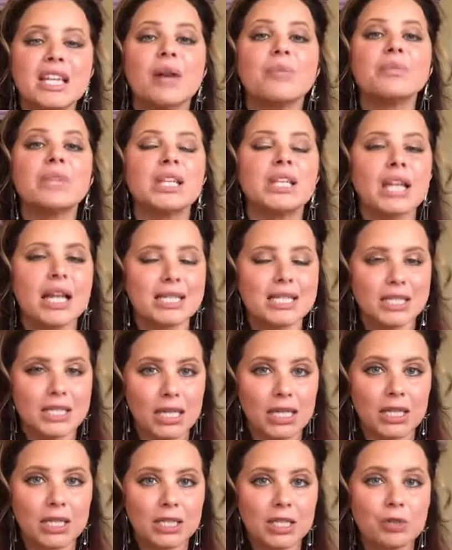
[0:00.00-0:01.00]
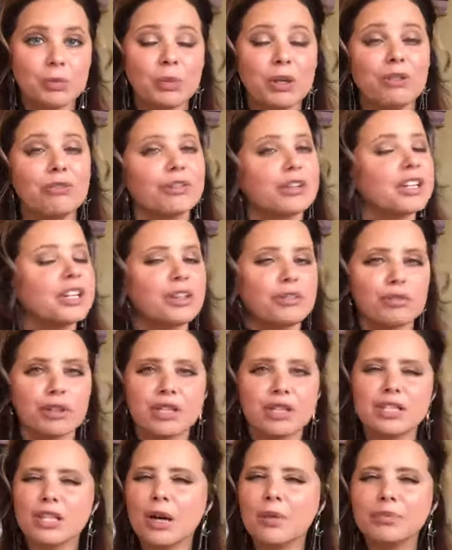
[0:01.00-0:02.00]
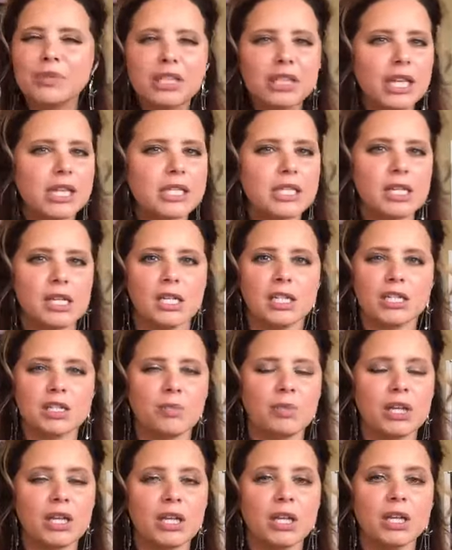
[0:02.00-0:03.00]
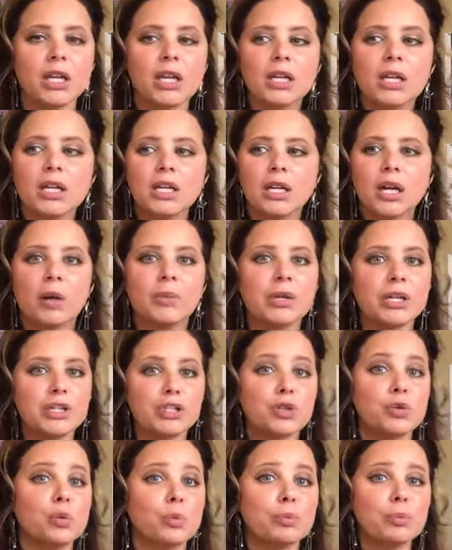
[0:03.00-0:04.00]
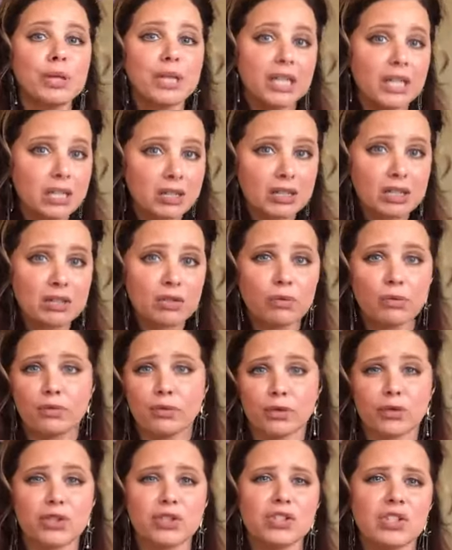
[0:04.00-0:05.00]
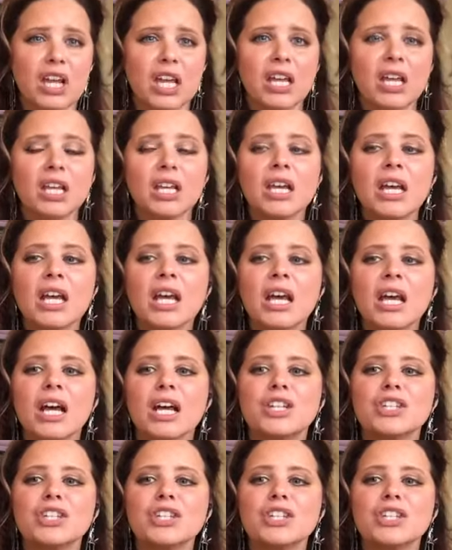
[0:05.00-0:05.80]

something that's needing to be forgiven, something that's needing to come into a peaceful state.